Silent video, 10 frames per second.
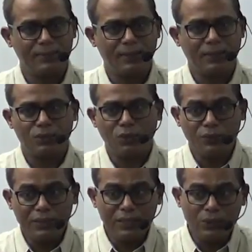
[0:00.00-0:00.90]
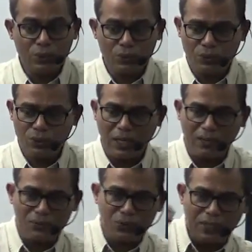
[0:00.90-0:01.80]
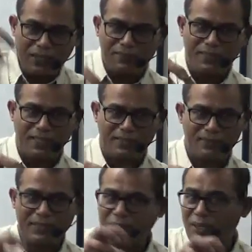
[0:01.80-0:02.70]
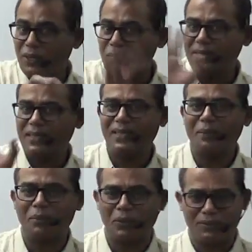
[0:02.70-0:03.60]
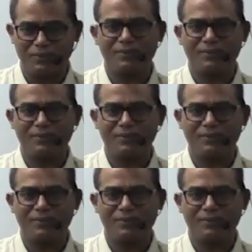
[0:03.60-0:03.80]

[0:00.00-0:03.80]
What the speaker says: So obviously you have to give that, which will not be there in the book.